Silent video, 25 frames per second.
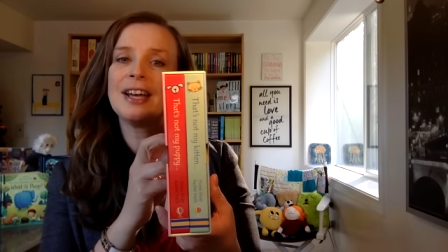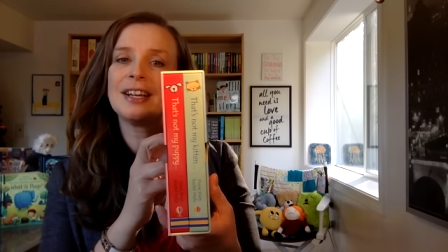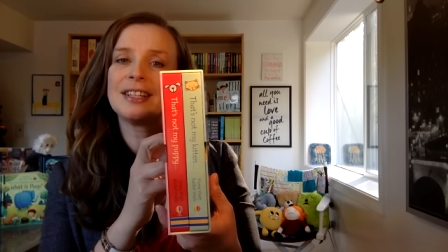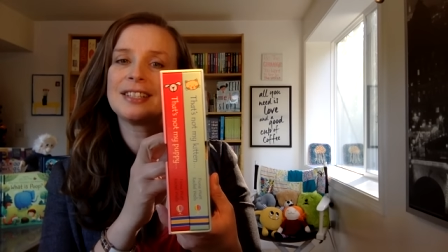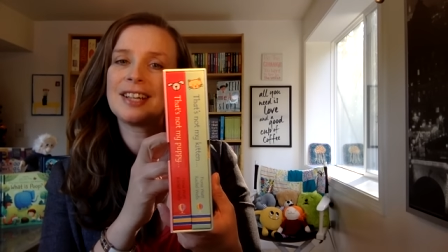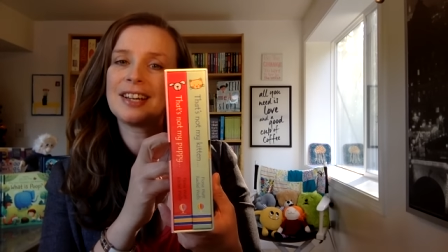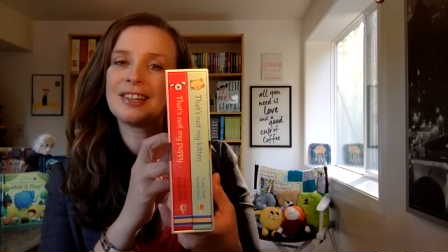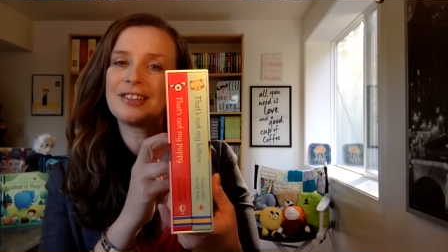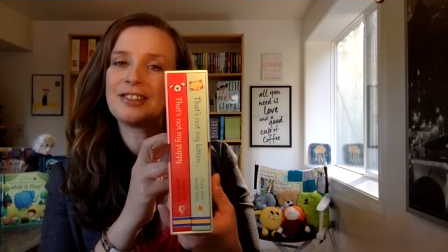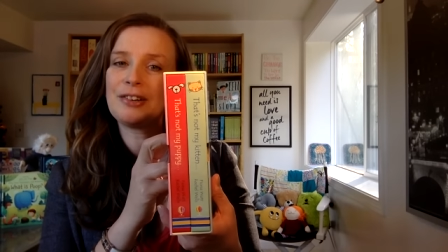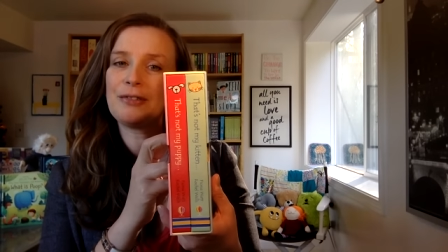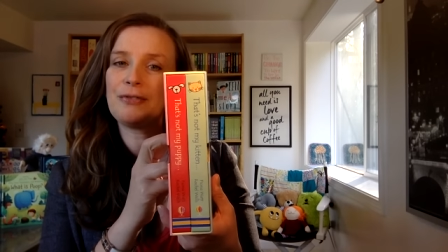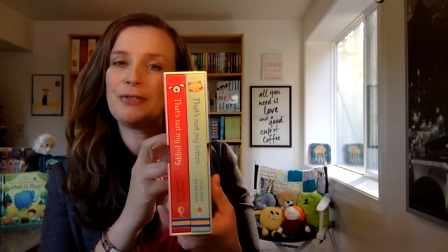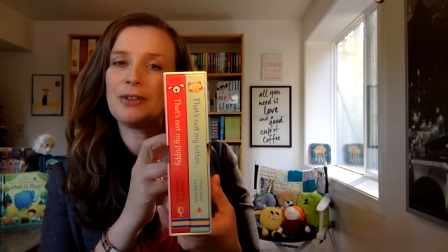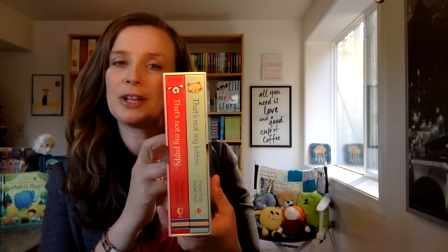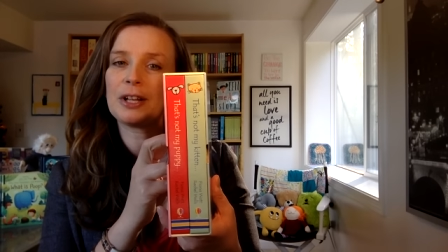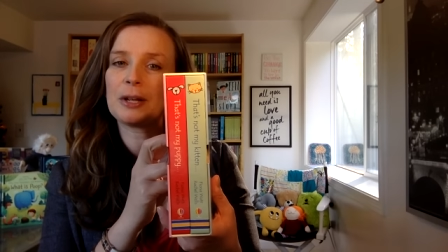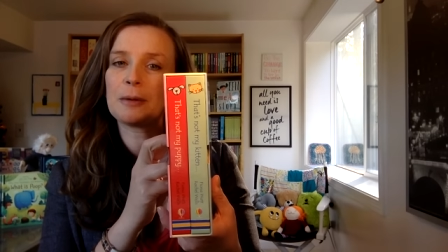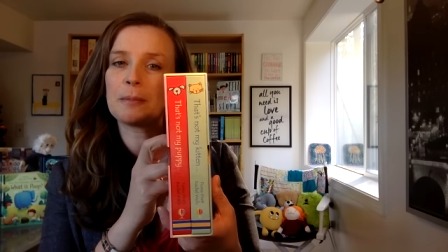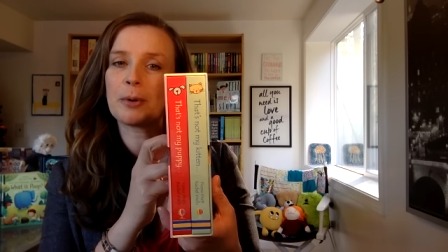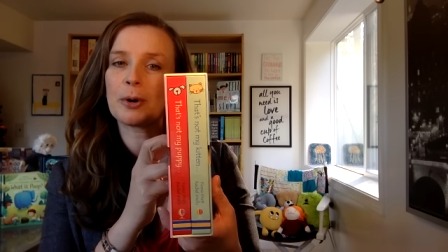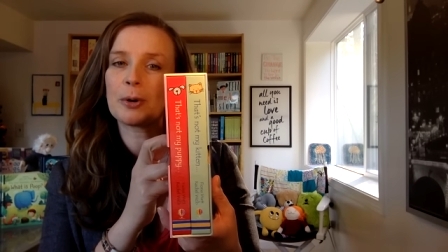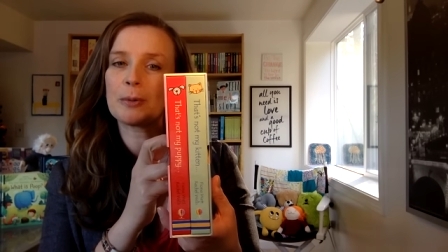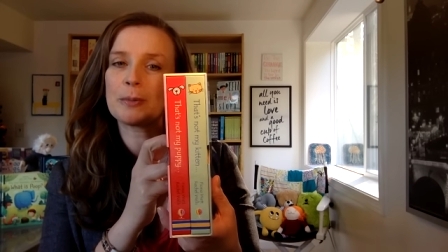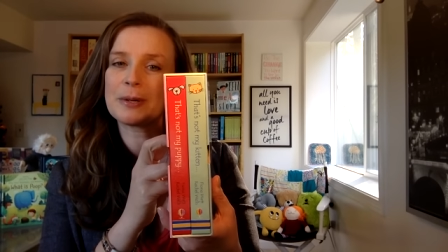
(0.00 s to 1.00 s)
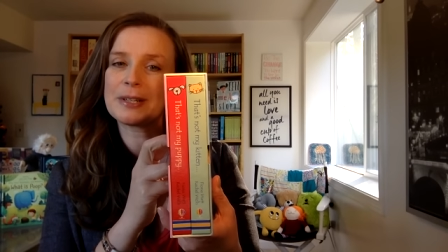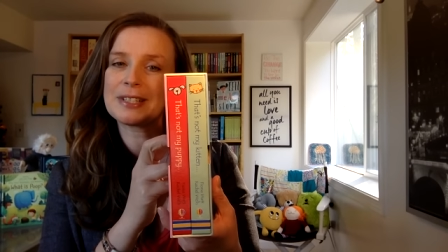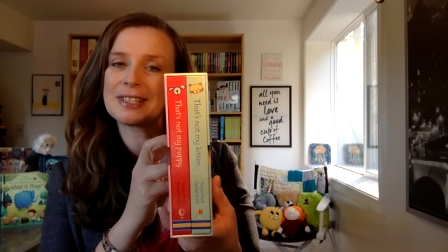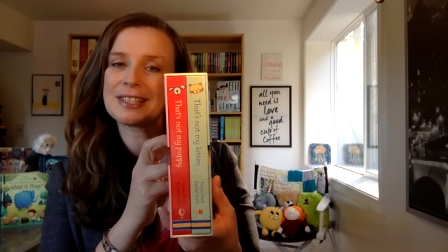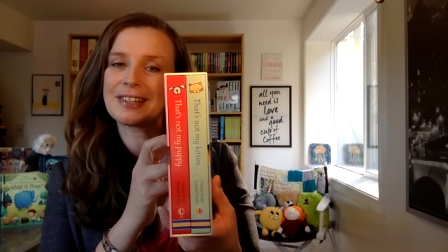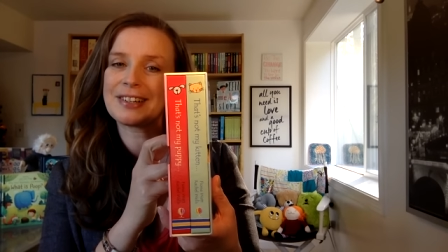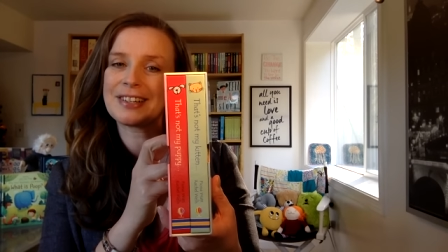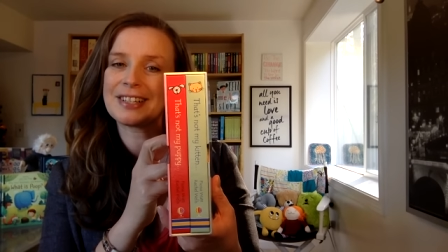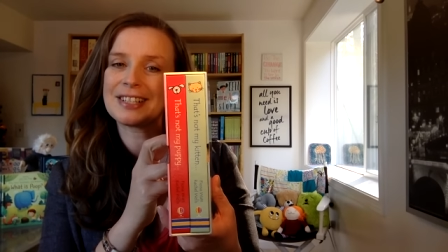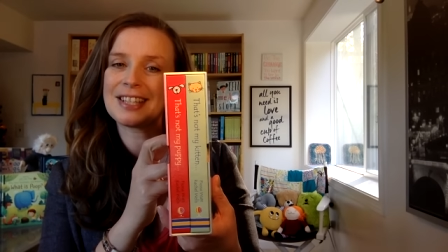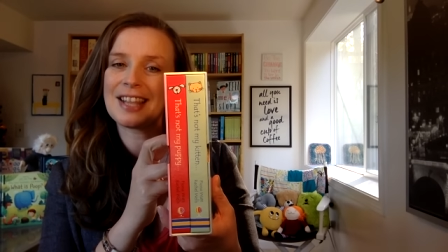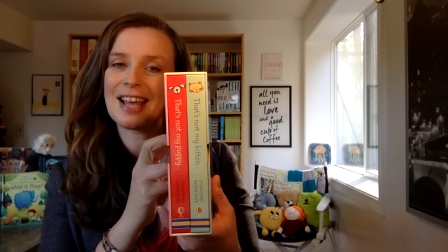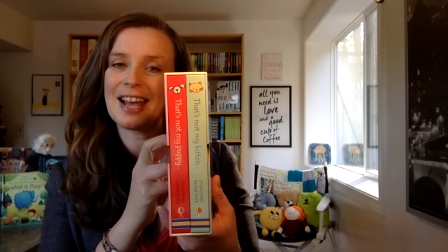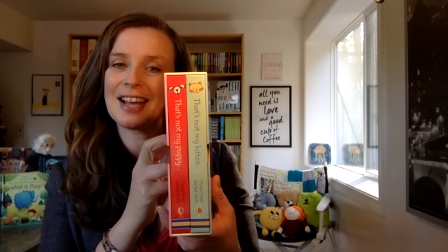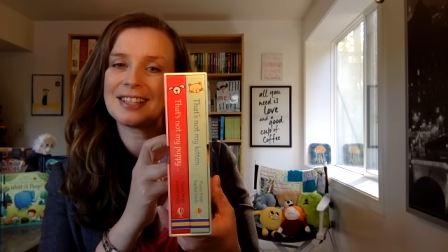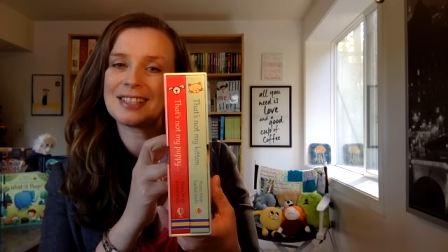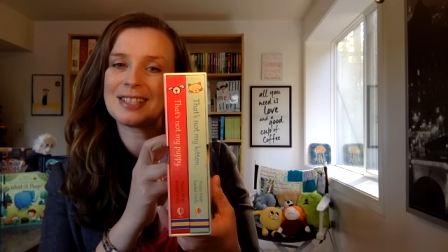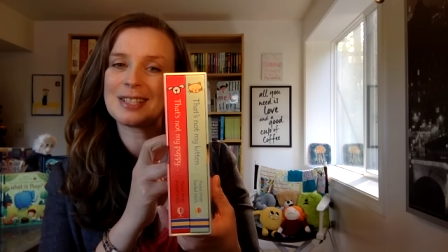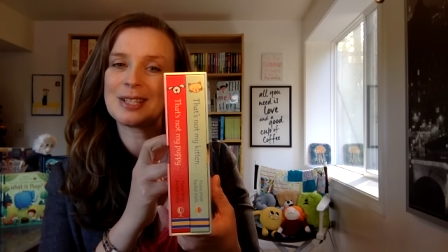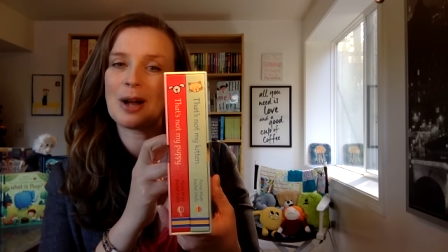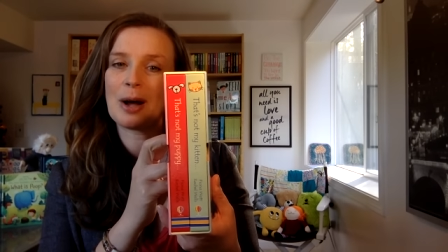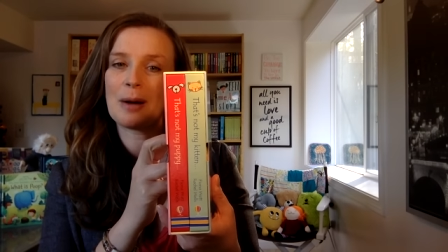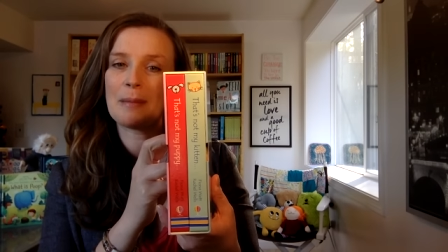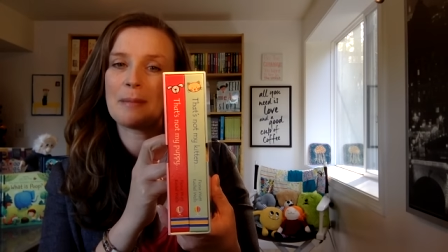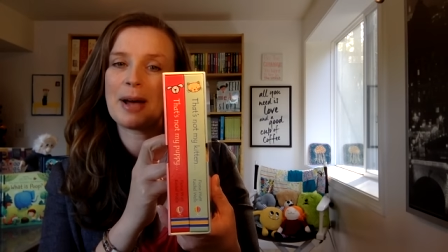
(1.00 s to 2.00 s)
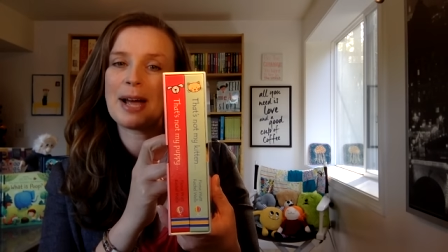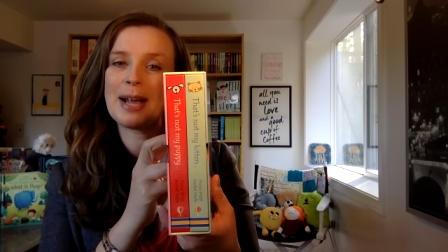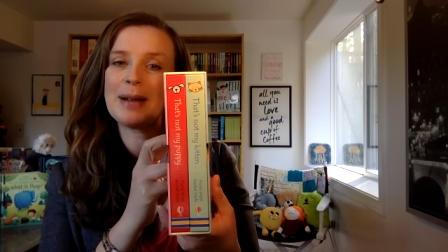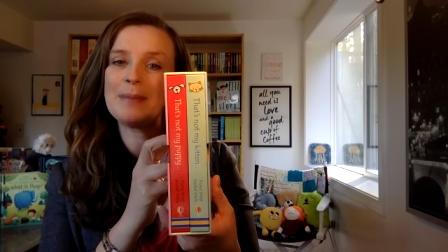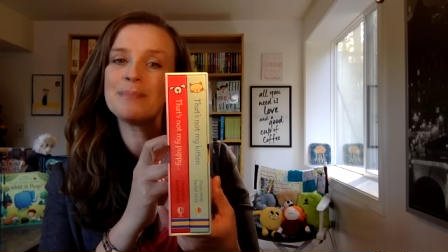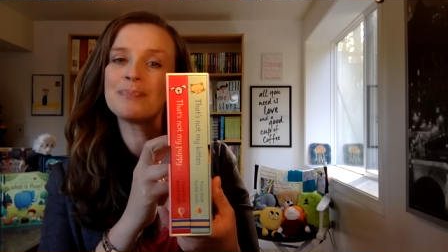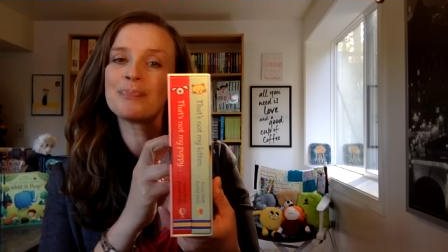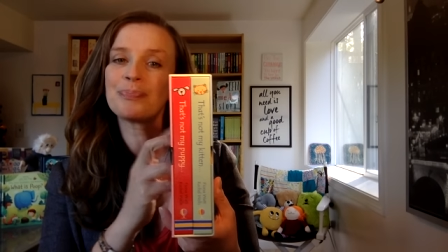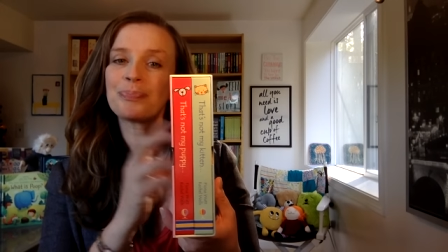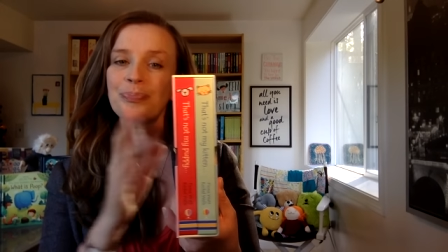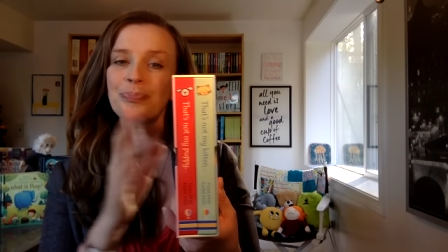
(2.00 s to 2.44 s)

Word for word: Touchy Feely Board Book series, That's Not My